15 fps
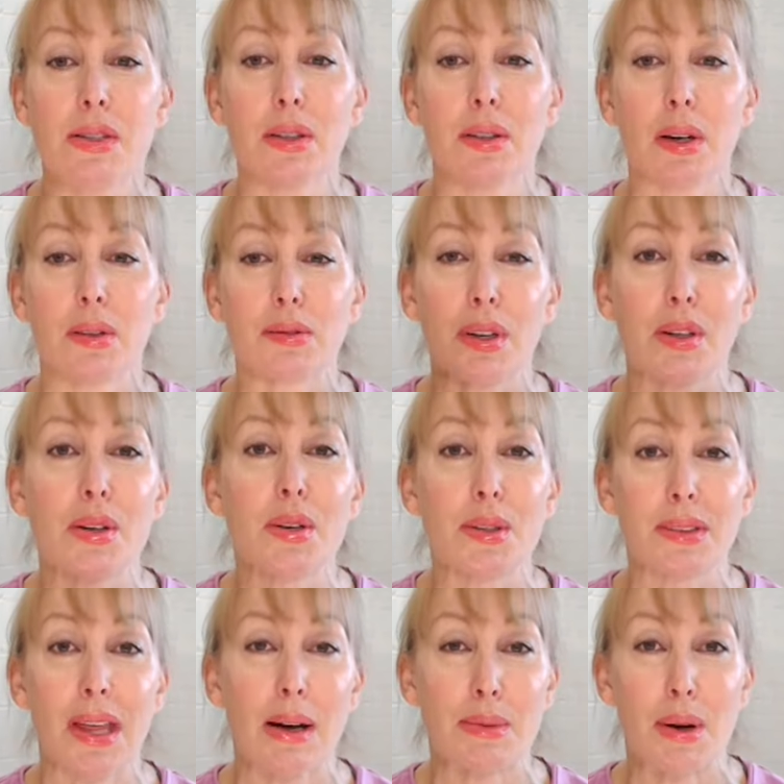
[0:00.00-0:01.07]
to
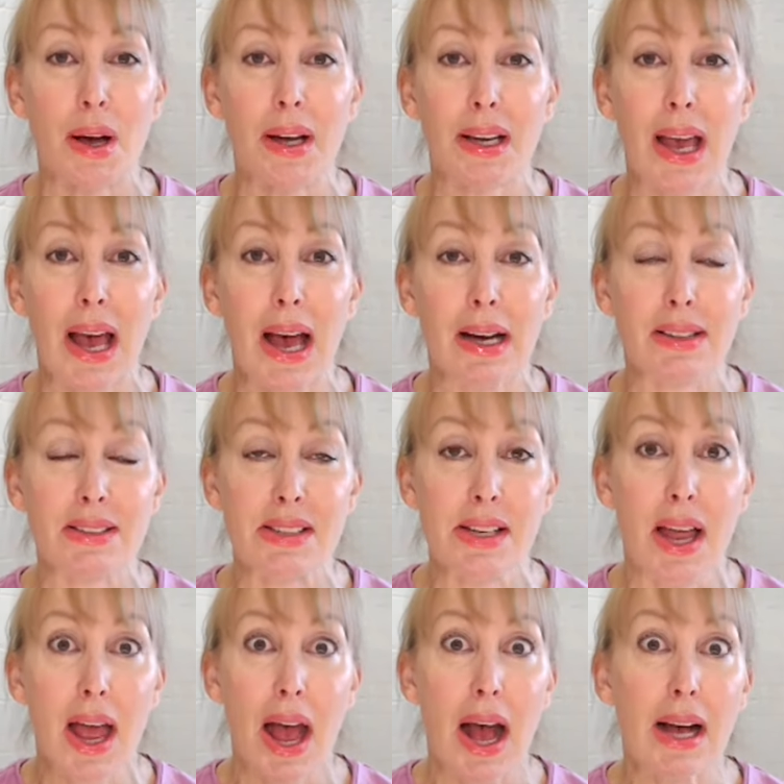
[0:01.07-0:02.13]
record that workout
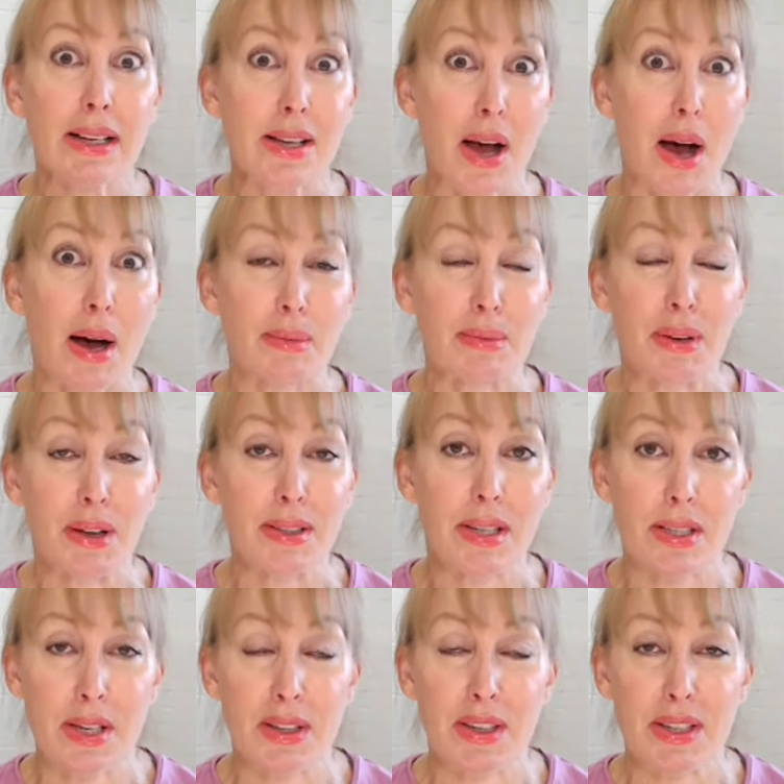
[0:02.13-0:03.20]
and upload
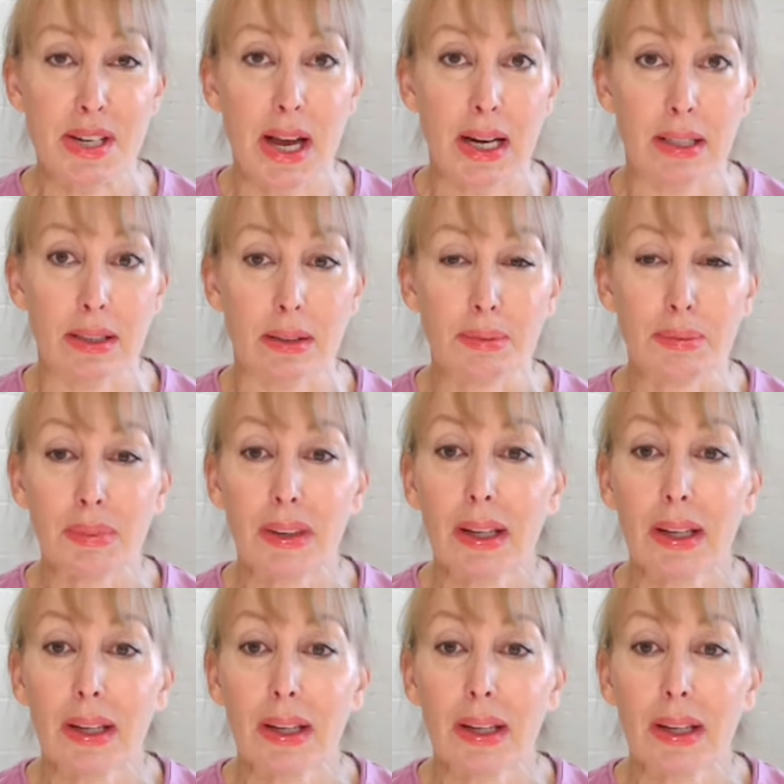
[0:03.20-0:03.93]
it to the channel.